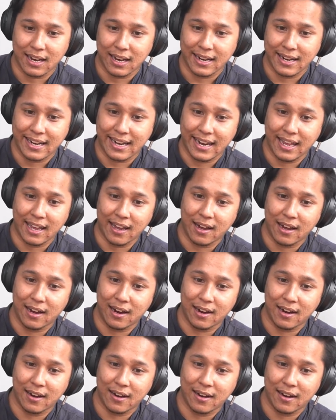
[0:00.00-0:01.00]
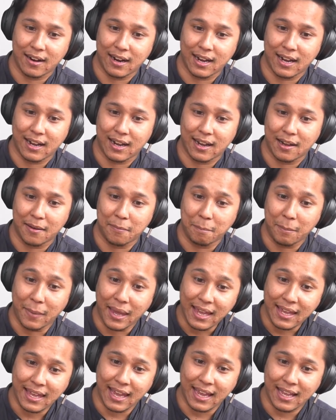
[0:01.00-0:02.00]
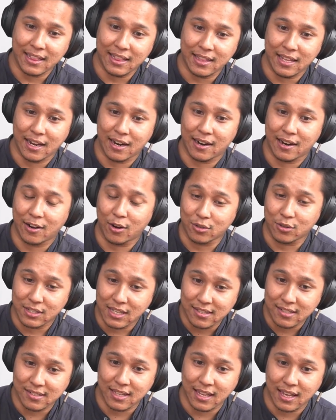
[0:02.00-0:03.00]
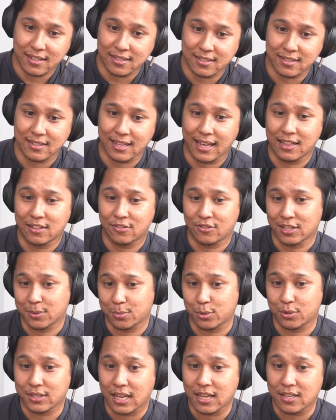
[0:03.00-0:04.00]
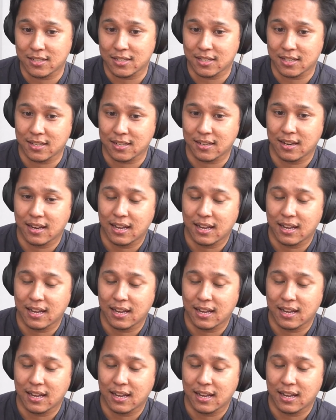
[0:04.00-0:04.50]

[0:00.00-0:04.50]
they are making their logistics and transportation